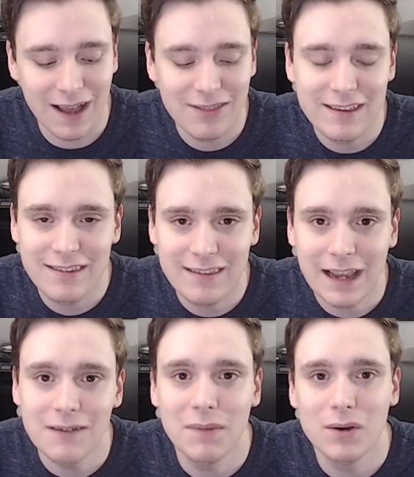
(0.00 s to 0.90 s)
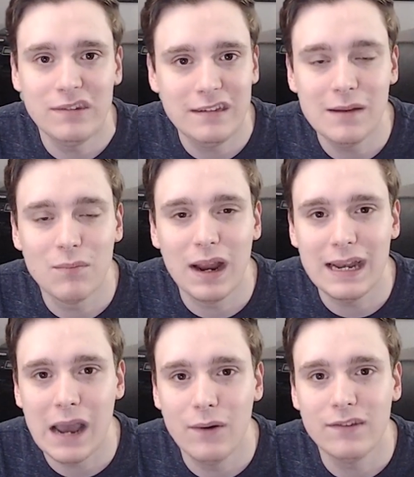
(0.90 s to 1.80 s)
The second most team right
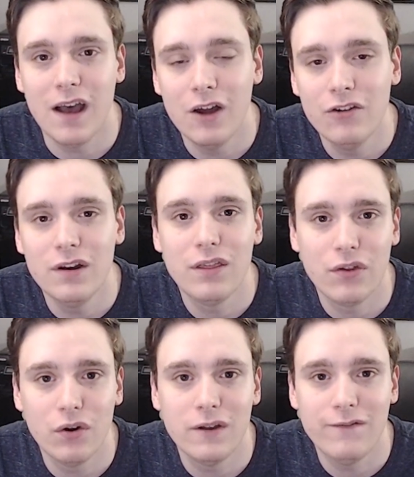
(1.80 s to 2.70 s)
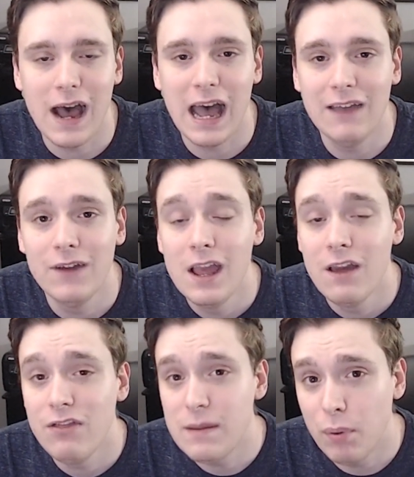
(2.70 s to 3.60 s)
now is 135,
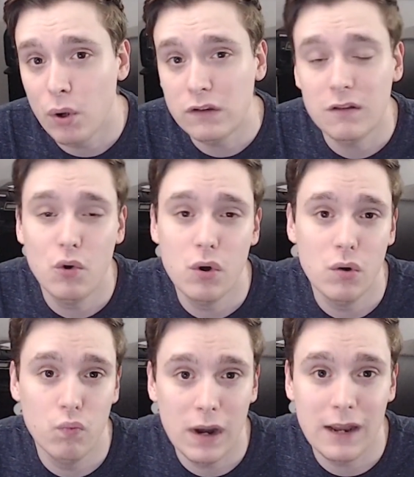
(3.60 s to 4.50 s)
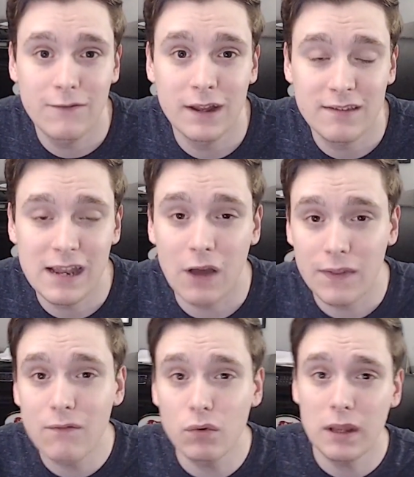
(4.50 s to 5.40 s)
the Baltimore Ravens. Now,
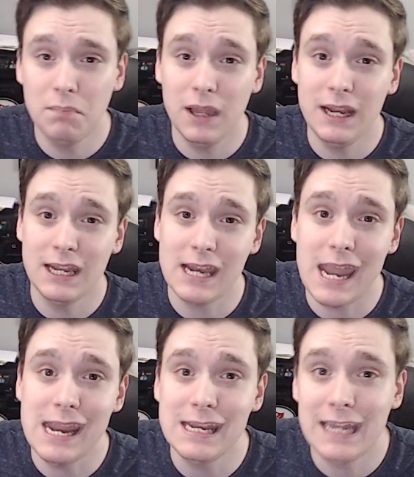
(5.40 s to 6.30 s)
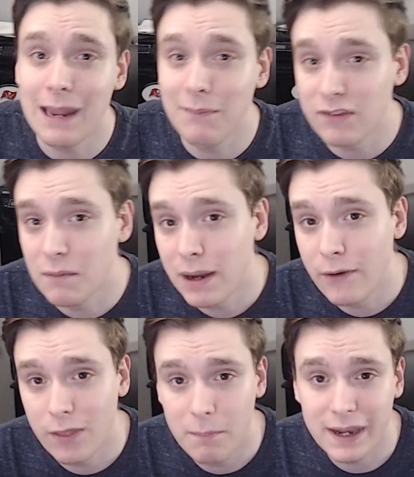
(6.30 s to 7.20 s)
they've only played in 8 games compared
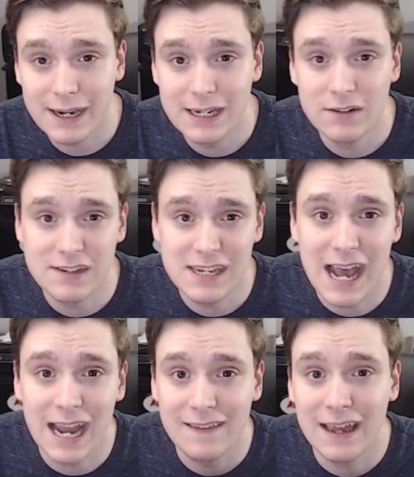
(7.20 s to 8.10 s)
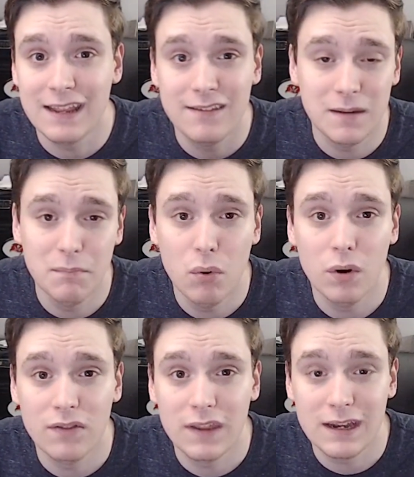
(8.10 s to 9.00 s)
to the Buccaneers' 9. That is an
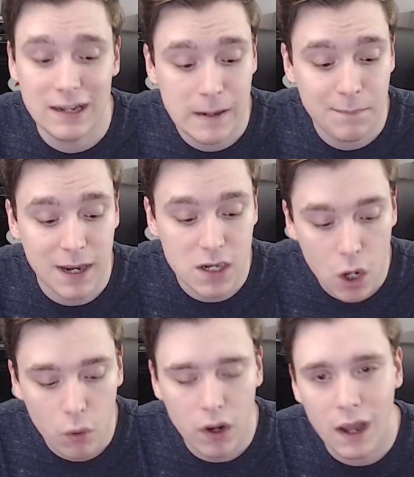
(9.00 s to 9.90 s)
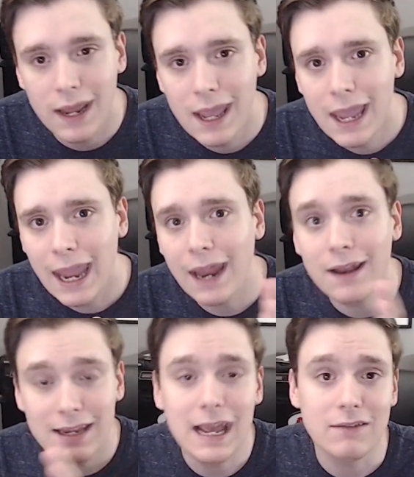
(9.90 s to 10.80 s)
important thing to keep a note on.
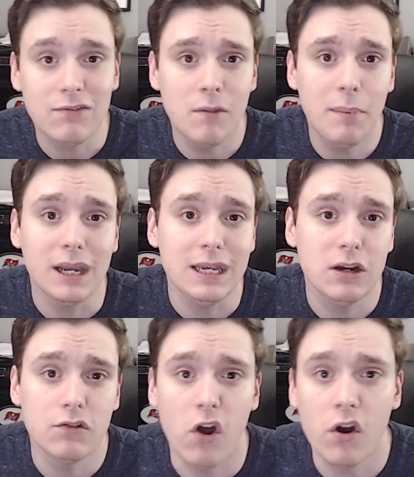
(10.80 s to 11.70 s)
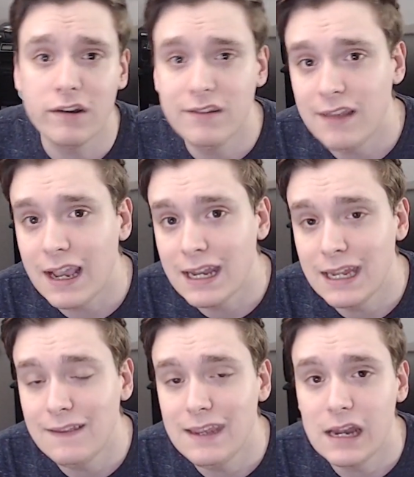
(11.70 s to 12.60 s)
And yes, the Buccaneers are second
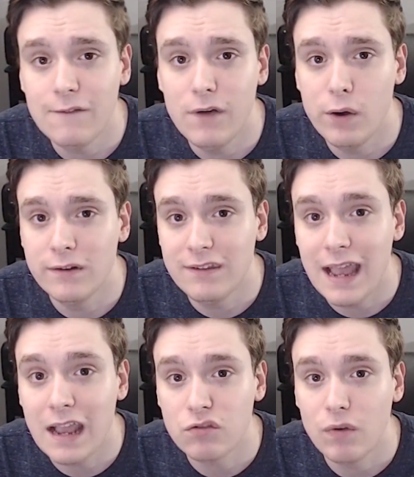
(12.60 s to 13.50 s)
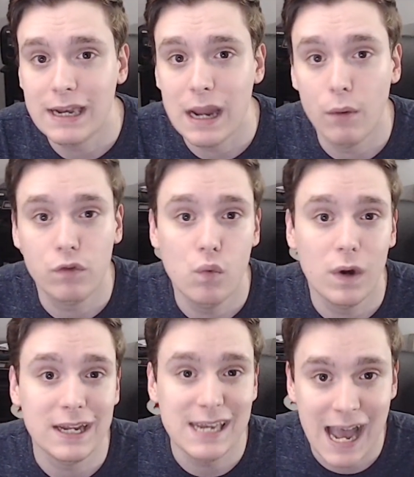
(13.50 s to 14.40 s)
in the NFL in sacks right now with
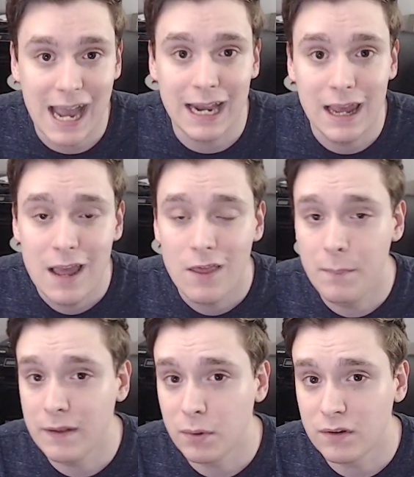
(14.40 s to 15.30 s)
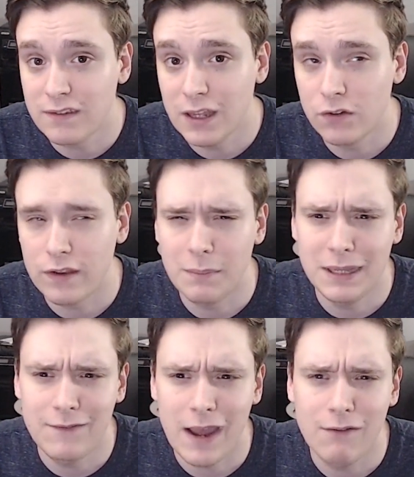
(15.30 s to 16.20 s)
29. The Pittsburgh Steelers, I
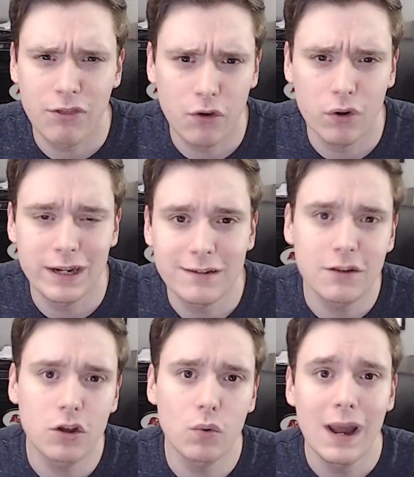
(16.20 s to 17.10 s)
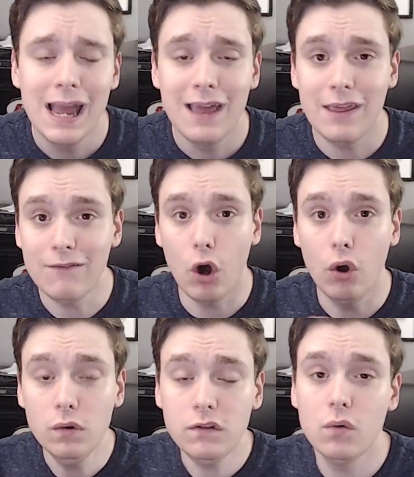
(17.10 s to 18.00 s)
believe, have 32. They've
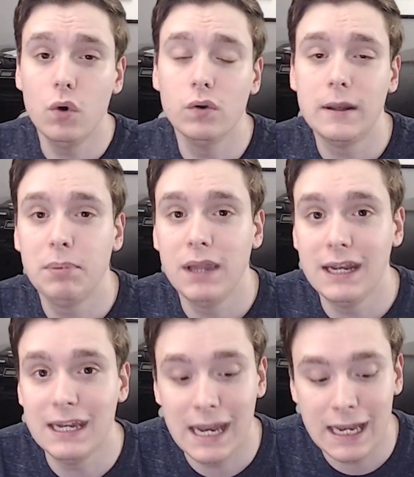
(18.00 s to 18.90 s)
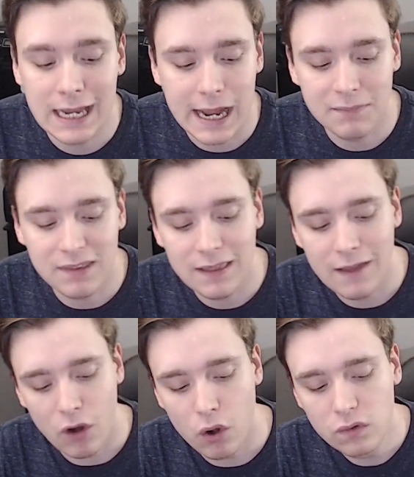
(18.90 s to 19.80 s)
also only played in 8 games, and
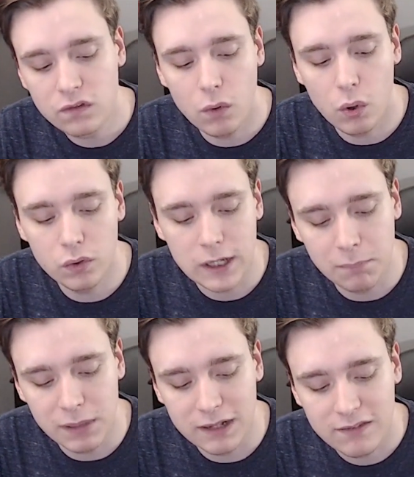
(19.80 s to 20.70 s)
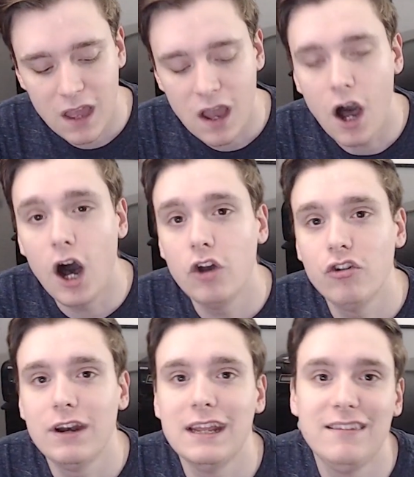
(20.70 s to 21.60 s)
they've also only blitzed
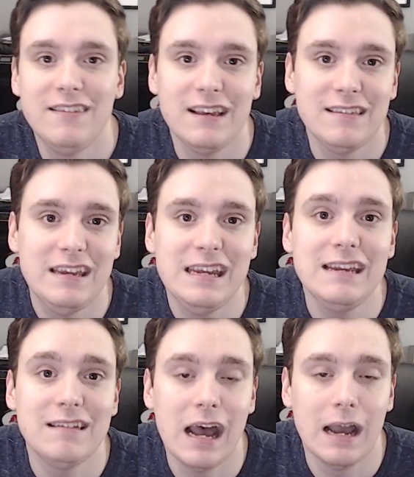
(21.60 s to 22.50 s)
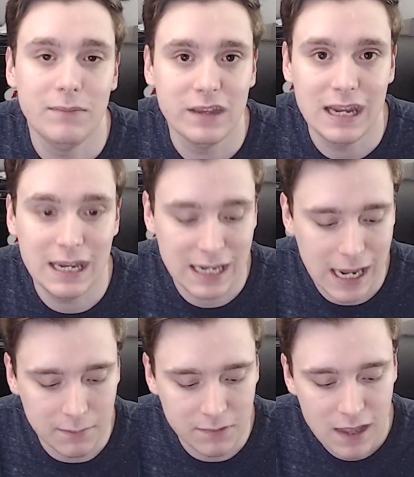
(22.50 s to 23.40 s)
116 times in 8
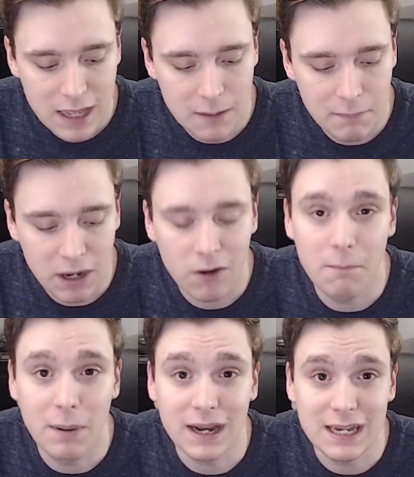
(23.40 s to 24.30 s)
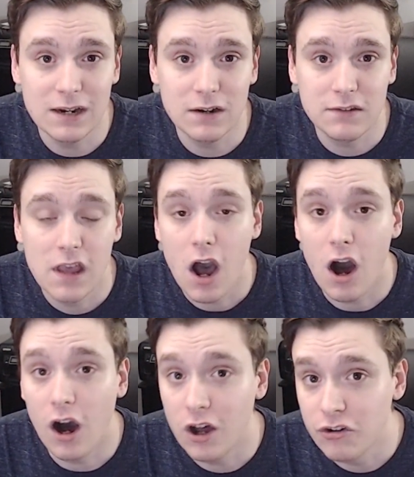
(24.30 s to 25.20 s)
games compared to the Buccaneers
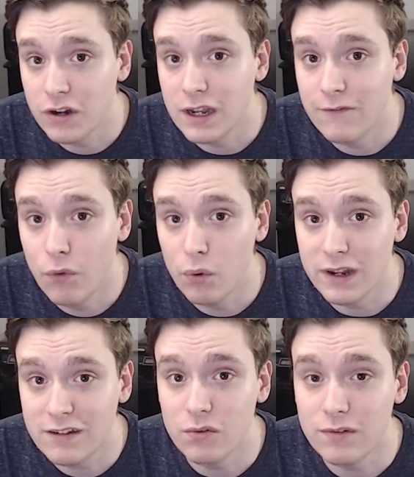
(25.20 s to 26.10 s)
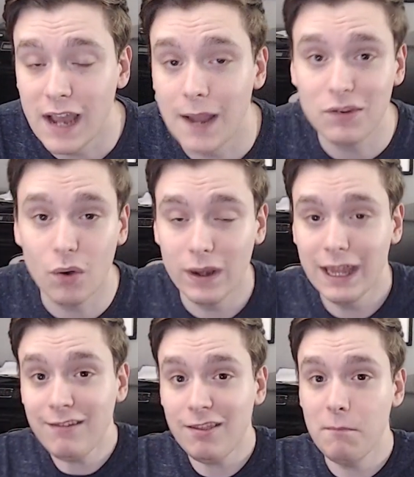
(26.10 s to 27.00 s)
142 times. So
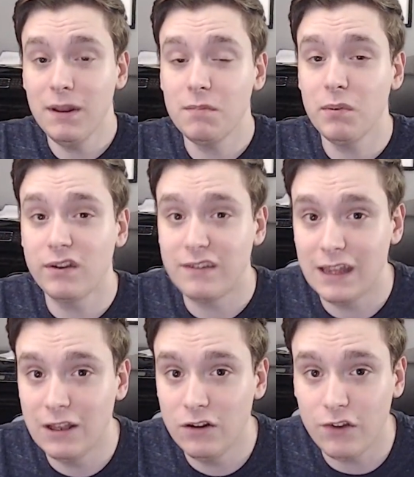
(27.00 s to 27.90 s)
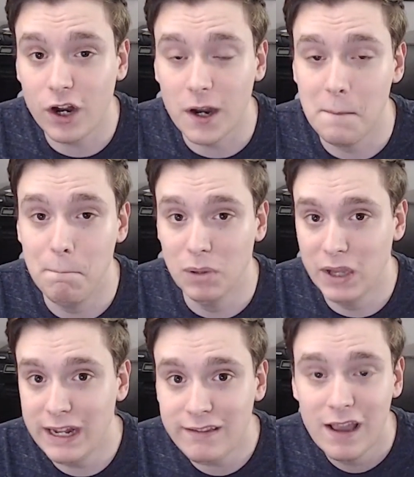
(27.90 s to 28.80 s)
unless the Pittsburgh Steelers are going to
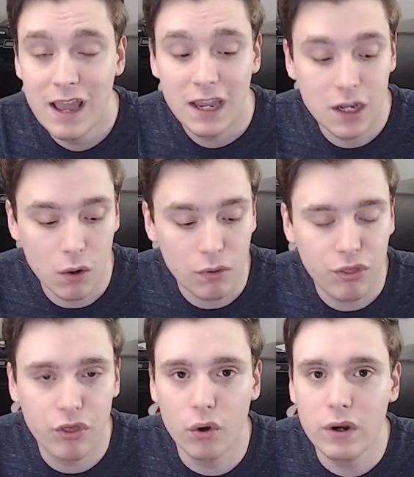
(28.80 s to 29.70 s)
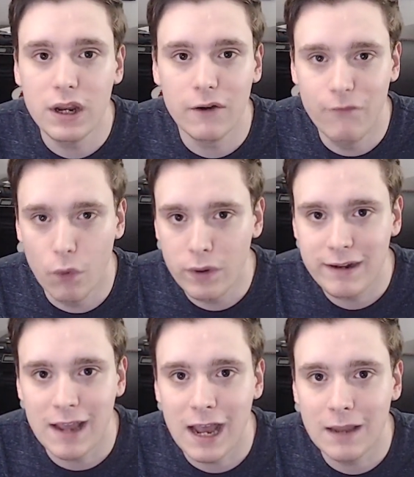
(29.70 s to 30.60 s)
blitz, 30 or 40
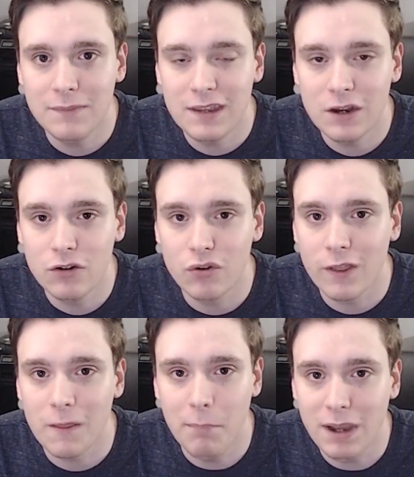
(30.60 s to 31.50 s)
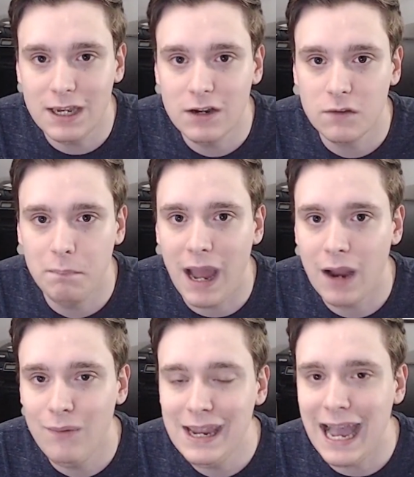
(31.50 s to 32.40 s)
times here during the Buccaneers bye
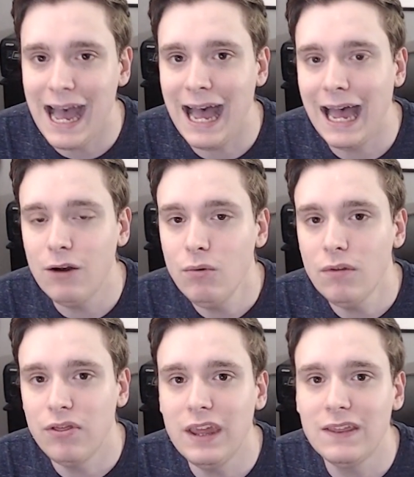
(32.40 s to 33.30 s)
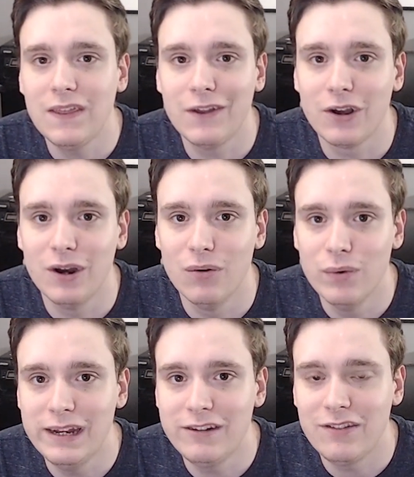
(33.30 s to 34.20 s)
week, I don't think that they're going to
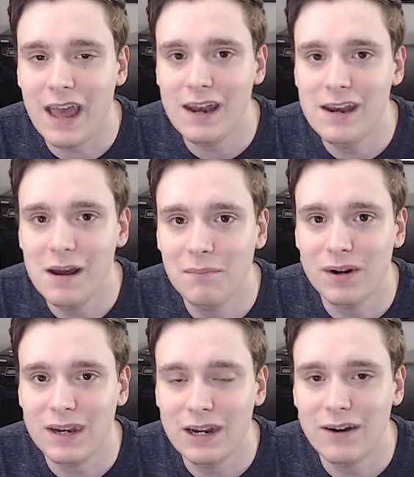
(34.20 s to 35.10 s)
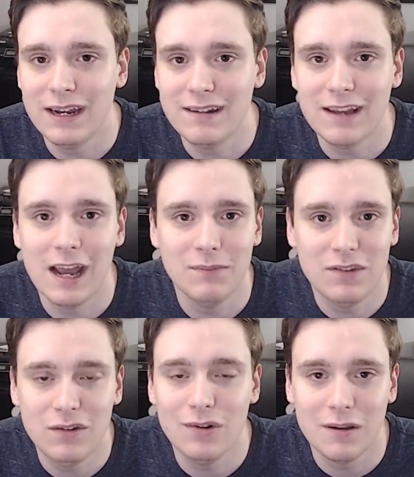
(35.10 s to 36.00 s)
reach that number here anytime soon